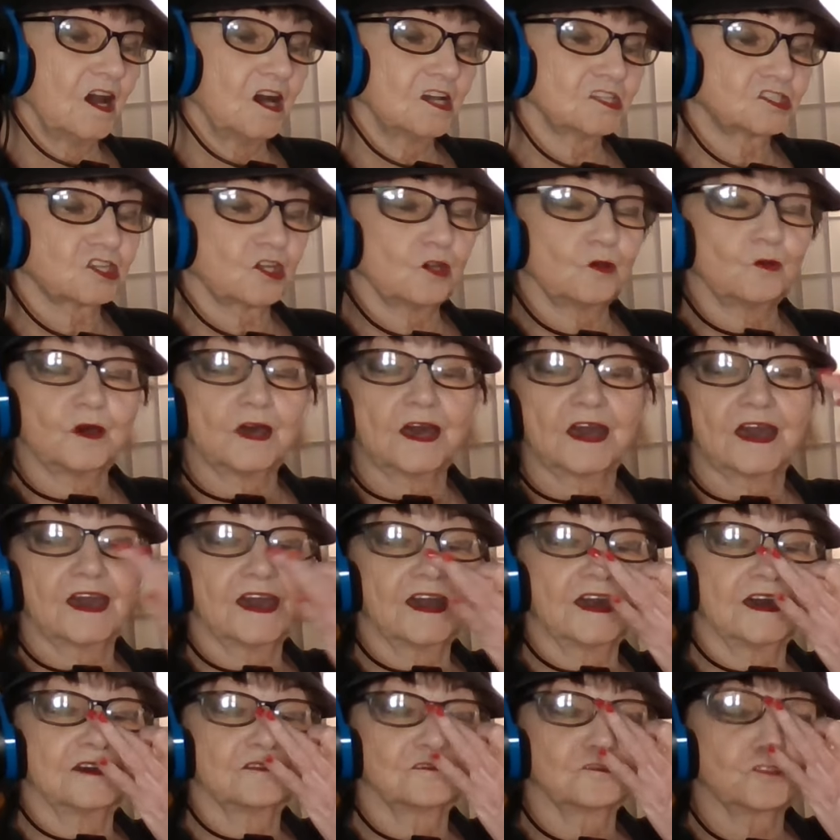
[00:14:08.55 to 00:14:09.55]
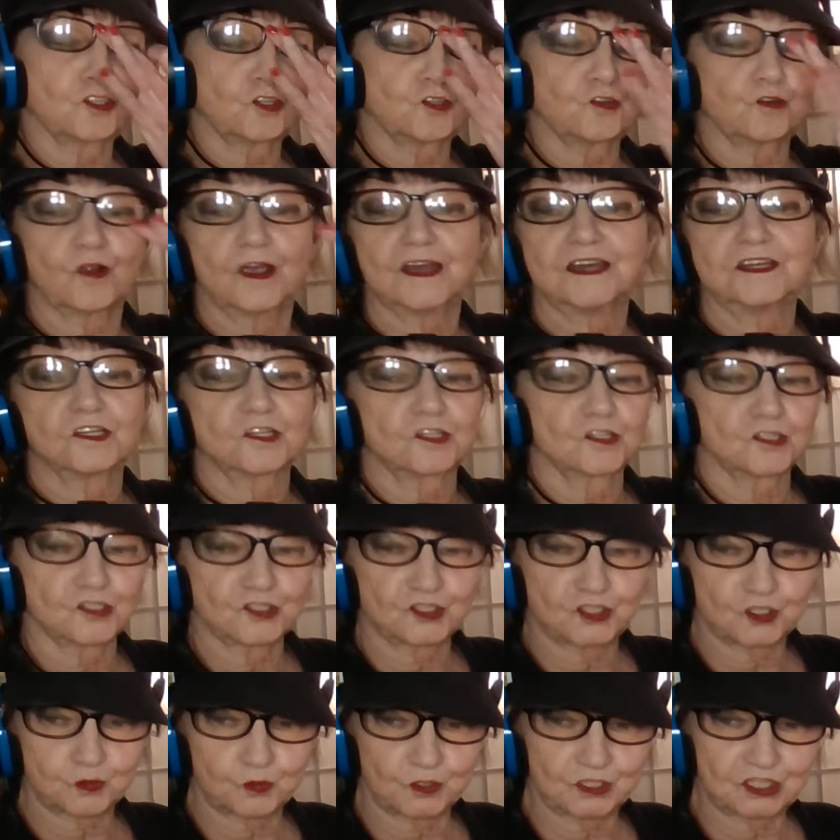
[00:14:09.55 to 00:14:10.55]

also have traitors